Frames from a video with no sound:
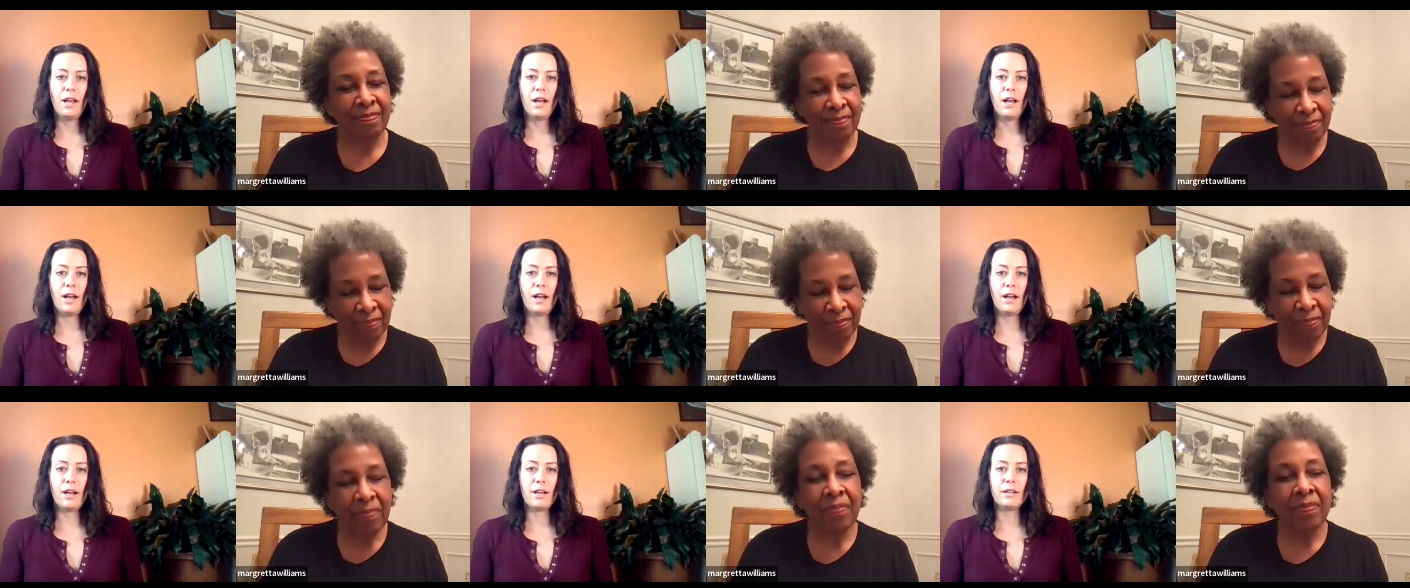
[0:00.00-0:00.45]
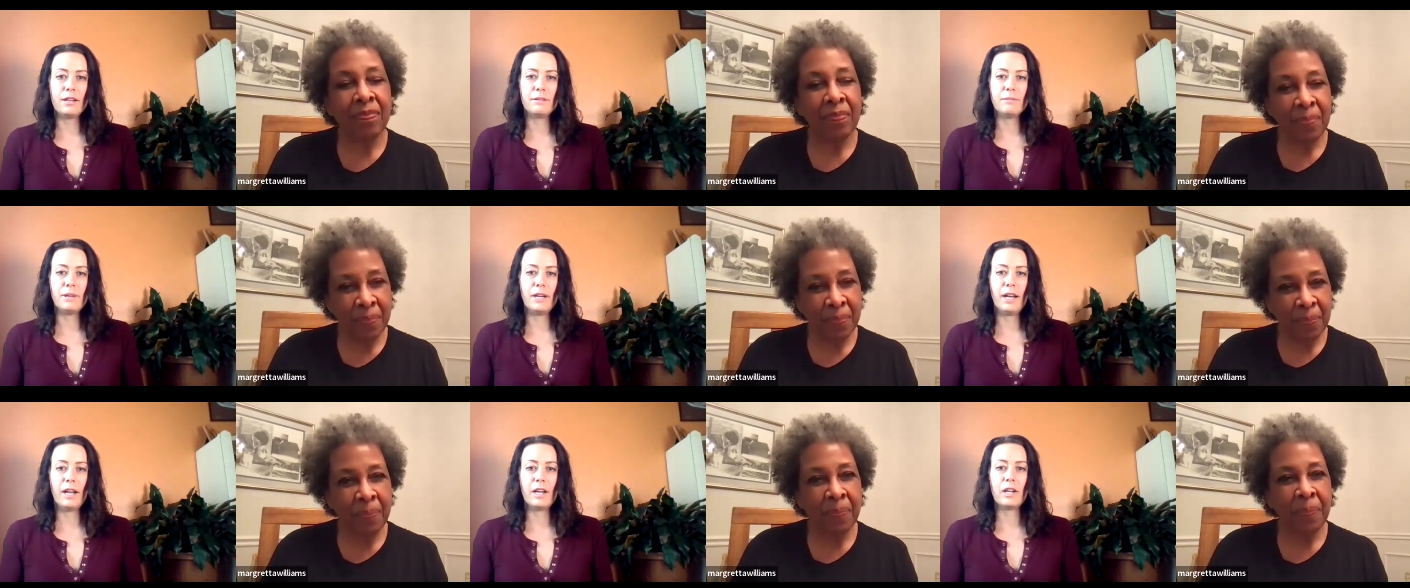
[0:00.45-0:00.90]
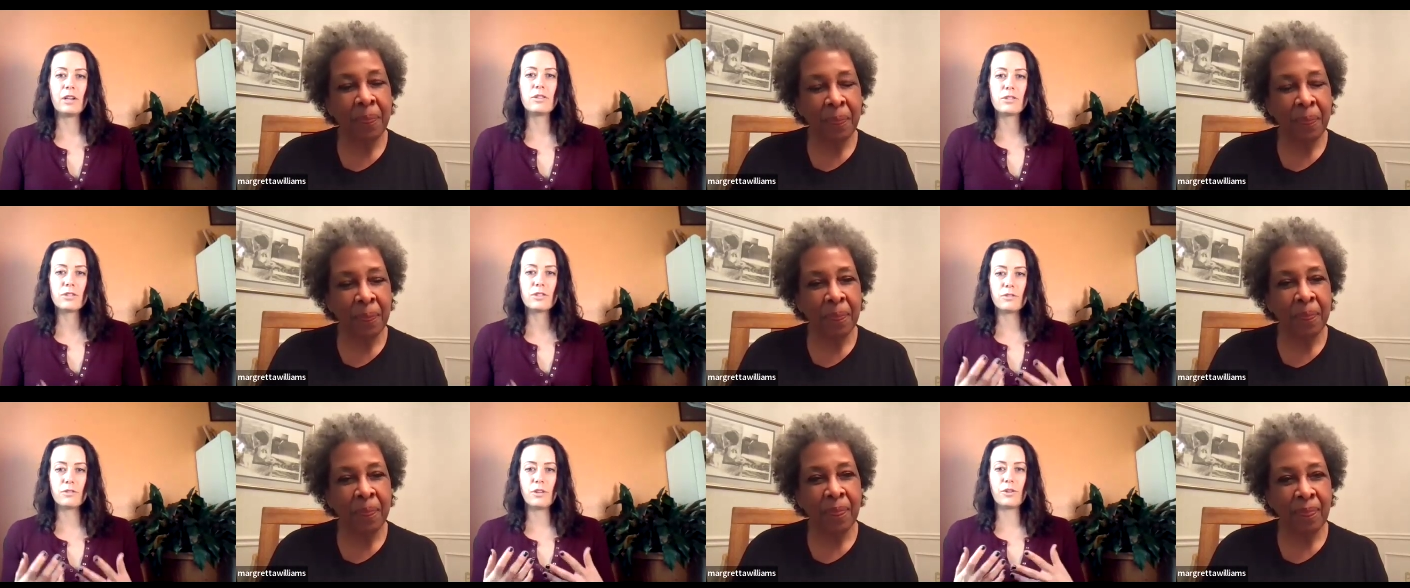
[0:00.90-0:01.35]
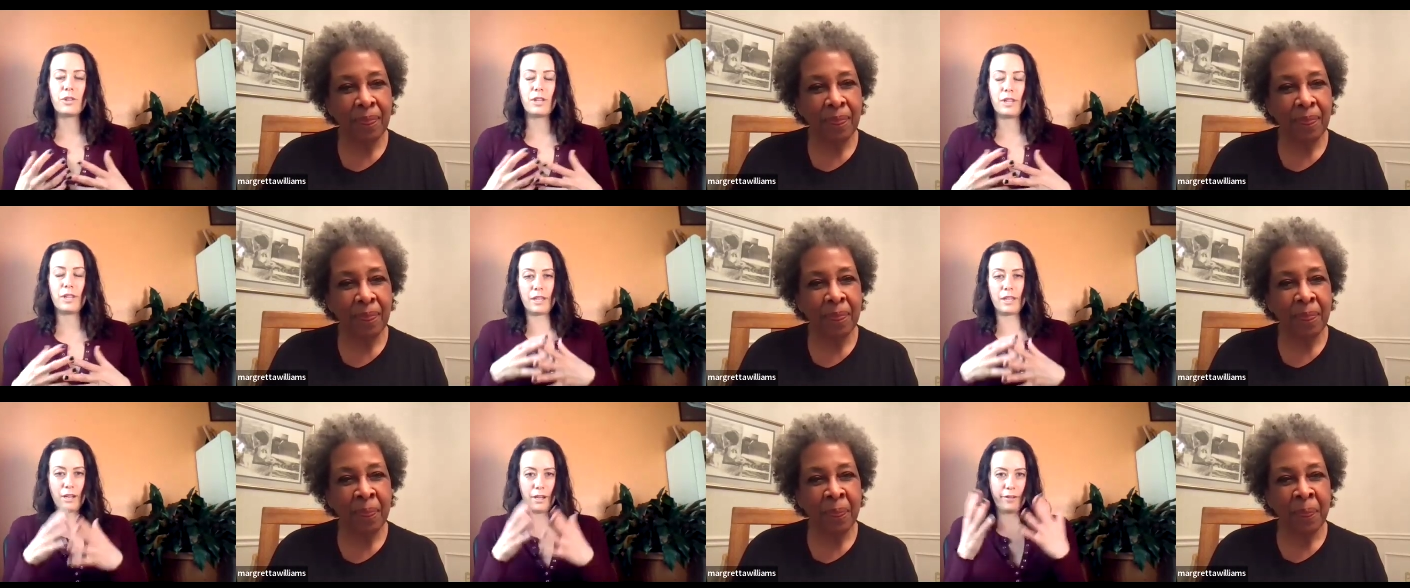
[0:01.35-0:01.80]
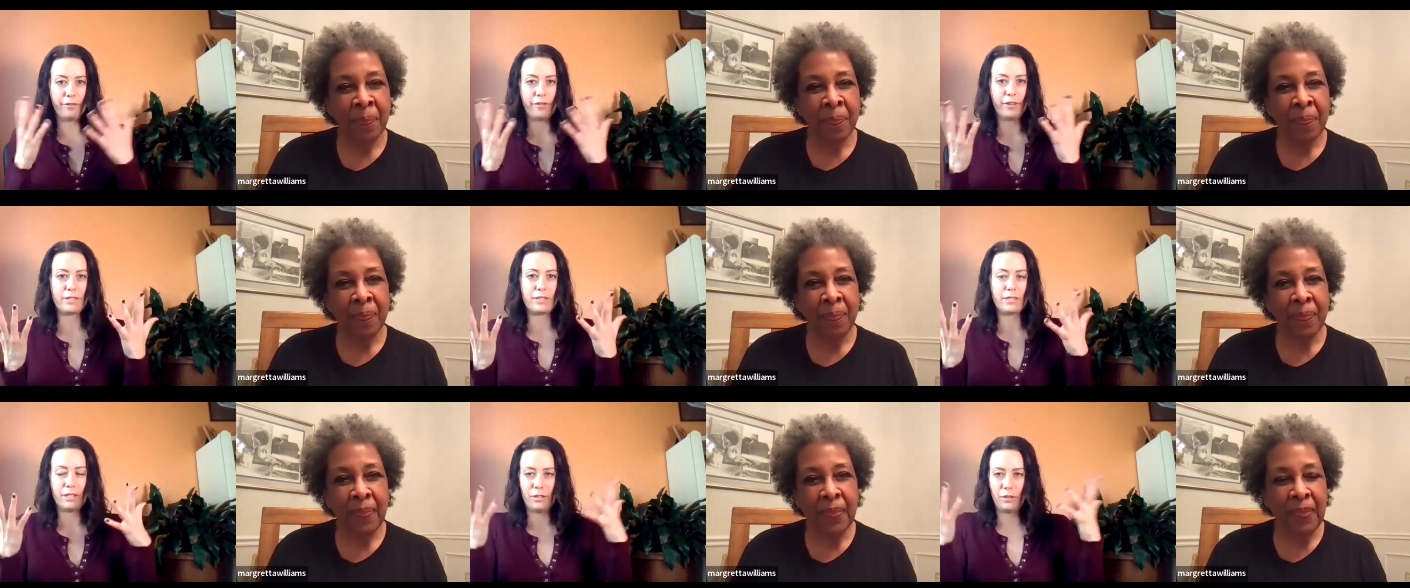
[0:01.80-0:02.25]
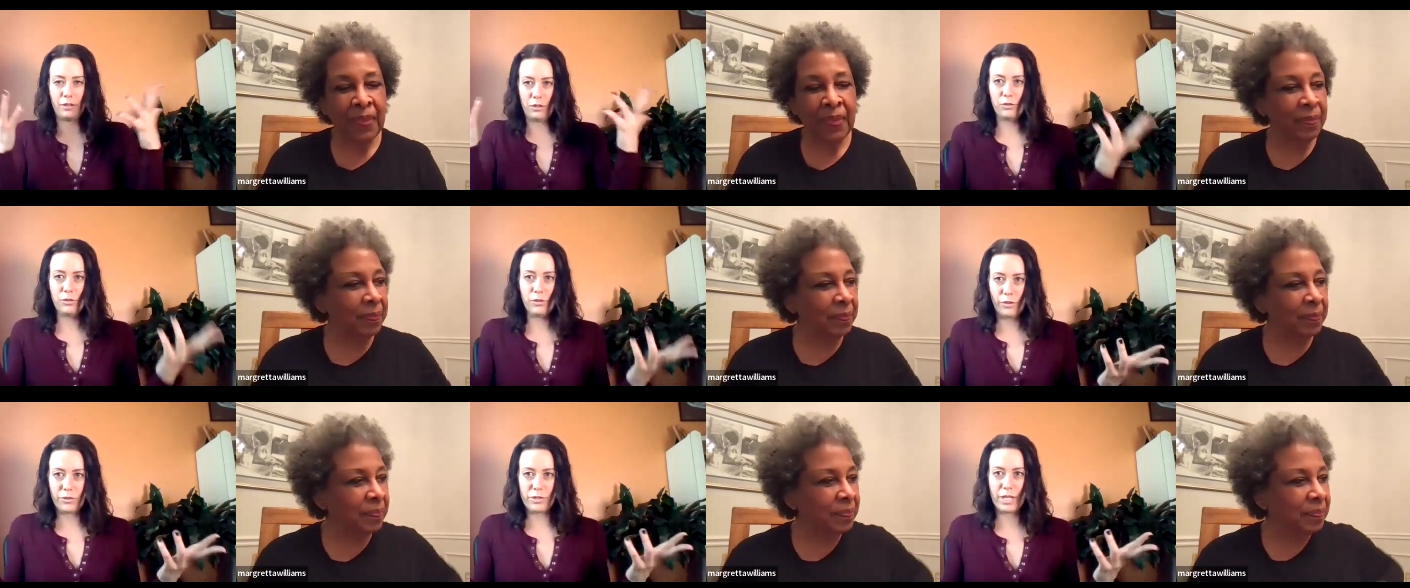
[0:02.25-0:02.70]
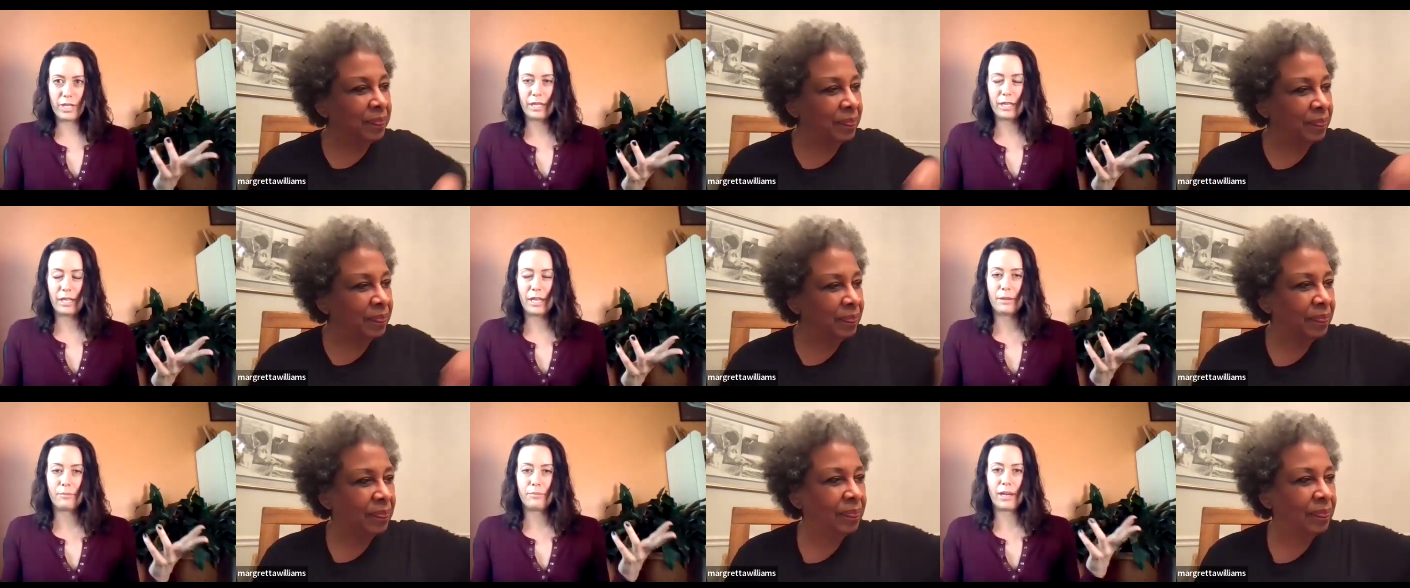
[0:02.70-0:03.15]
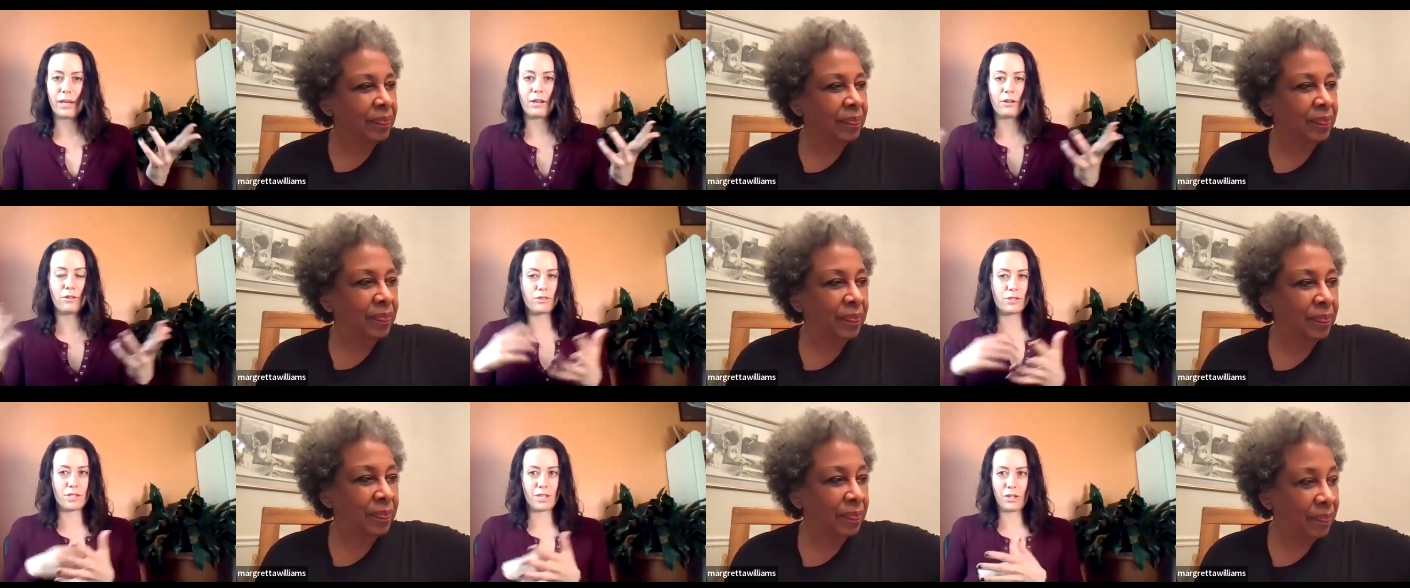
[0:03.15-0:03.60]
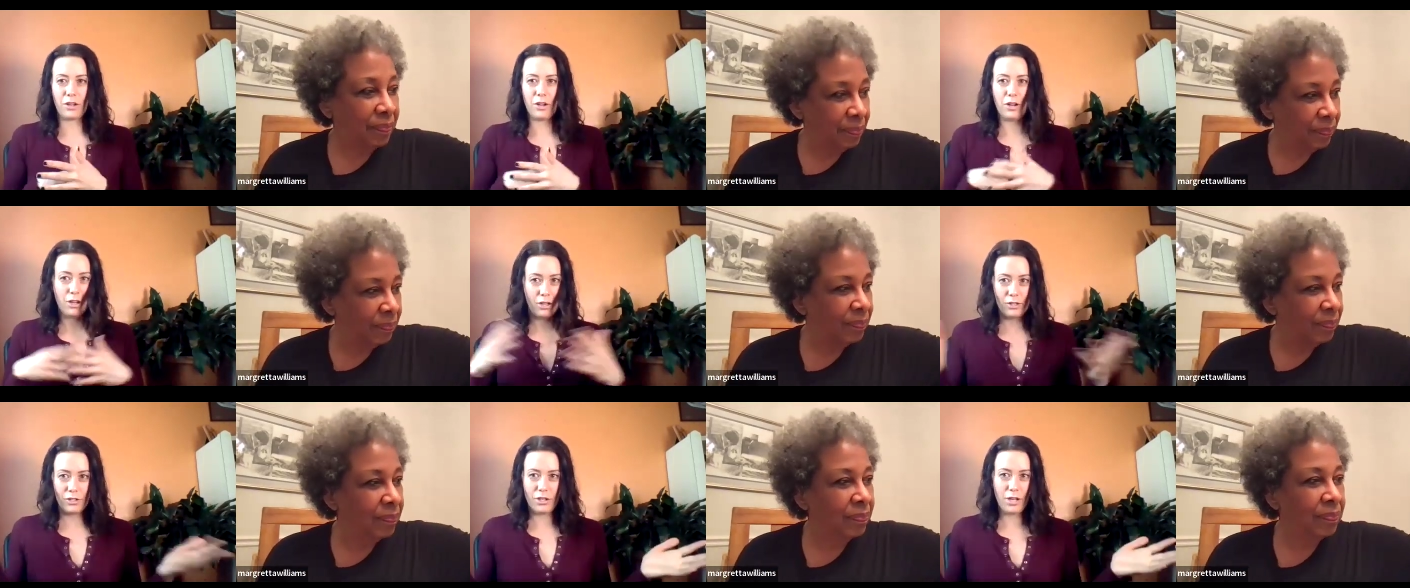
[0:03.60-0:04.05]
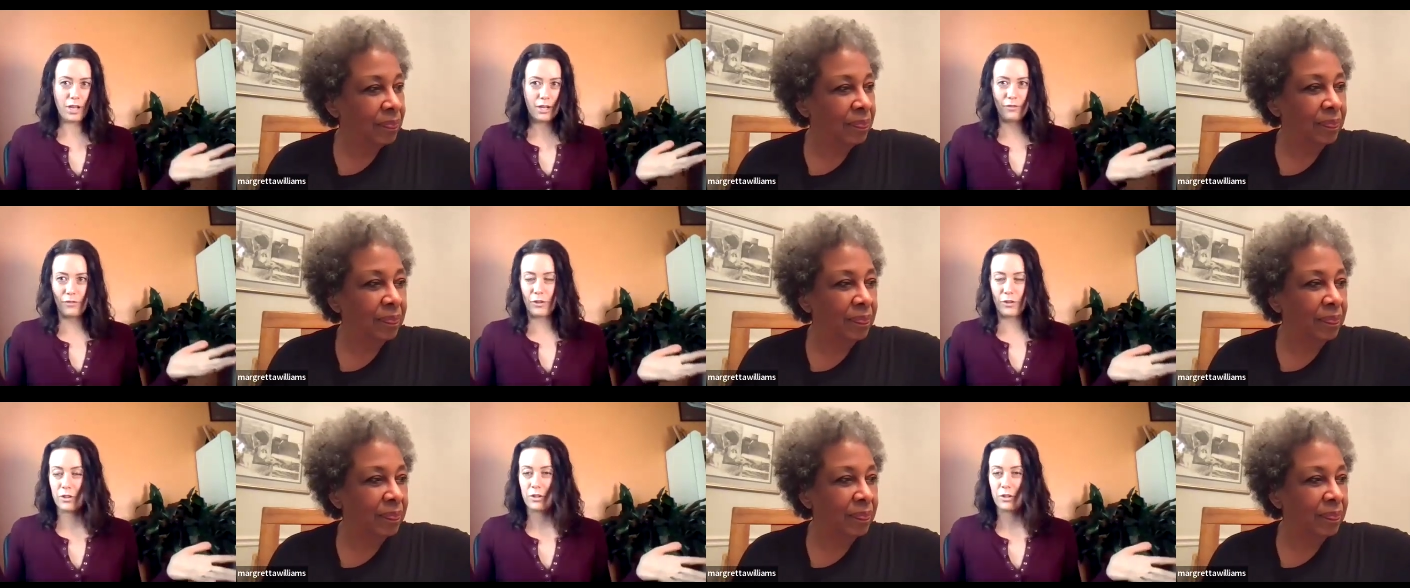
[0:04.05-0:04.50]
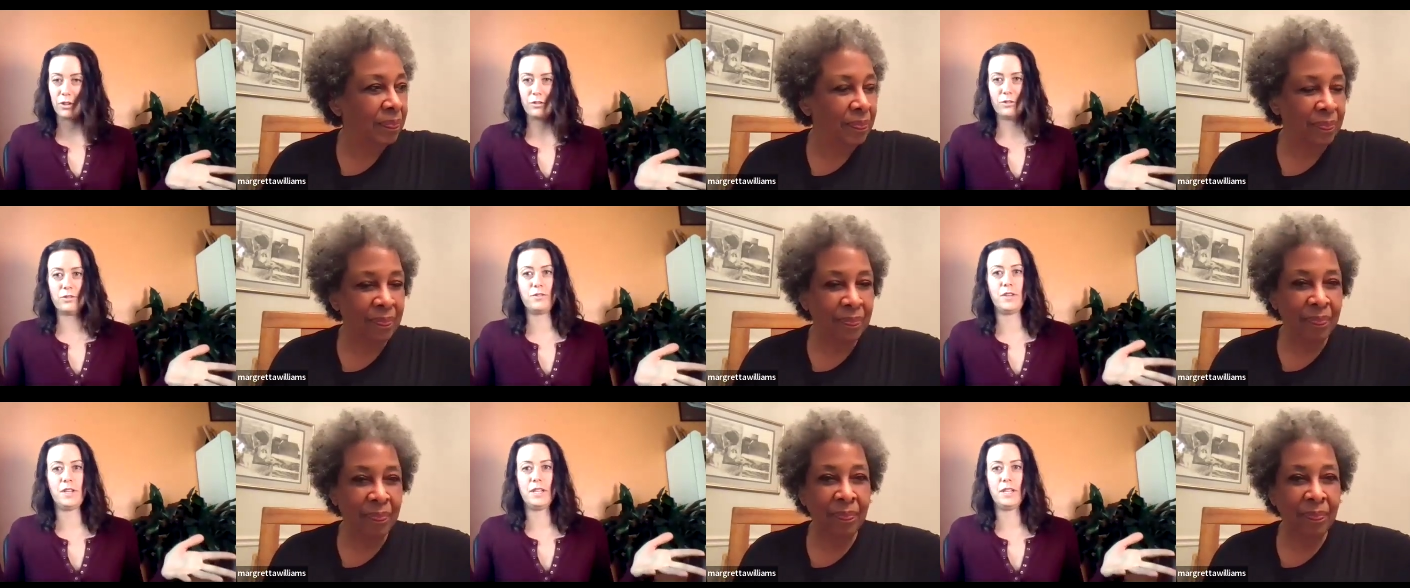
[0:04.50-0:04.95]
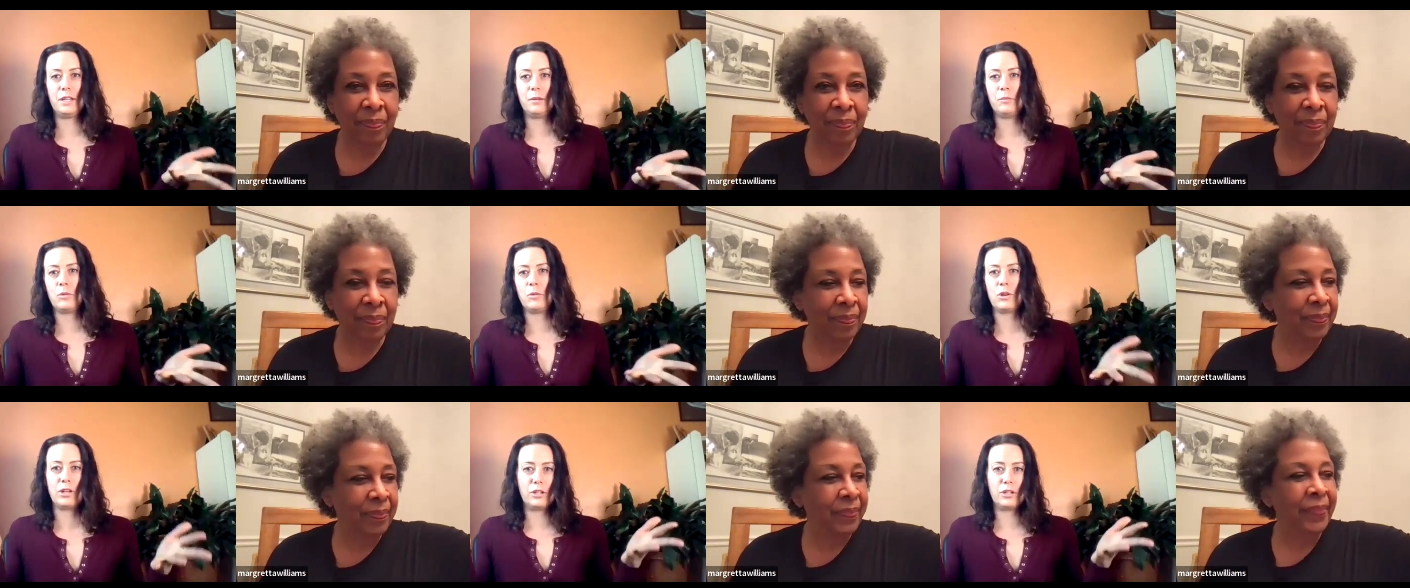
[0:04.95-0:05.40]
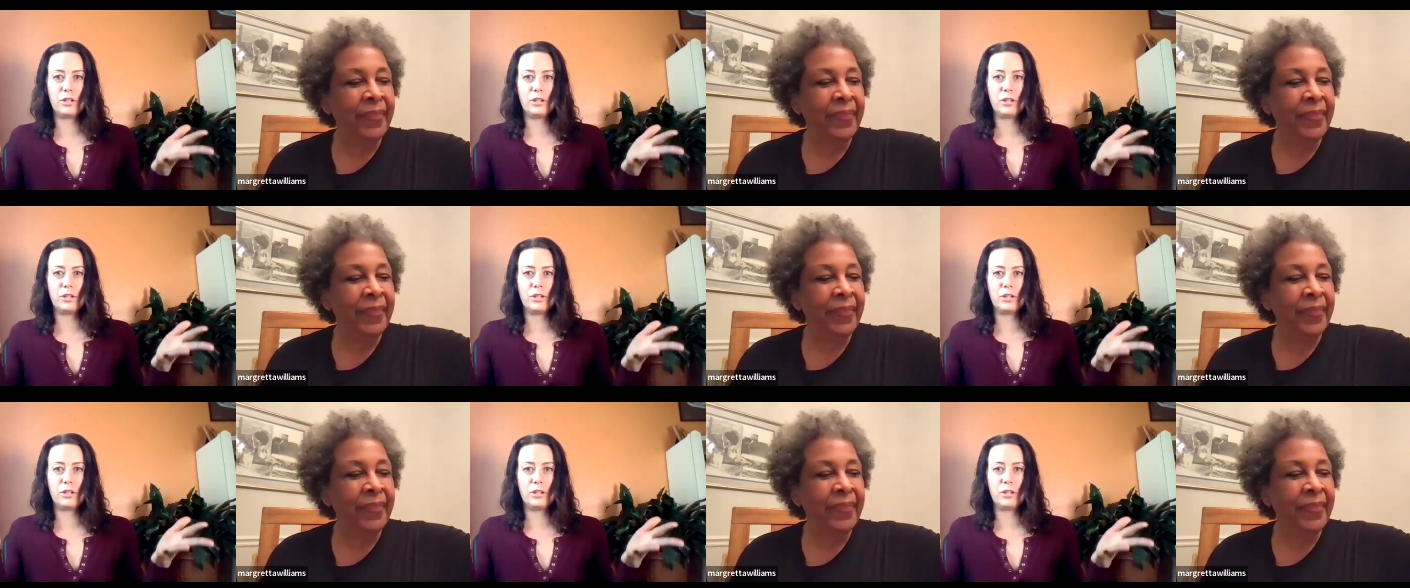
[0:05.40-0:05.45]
Speaker 1: Um, I also know that like obviously you lose 88 pounds, like none of your clothes fit anymore.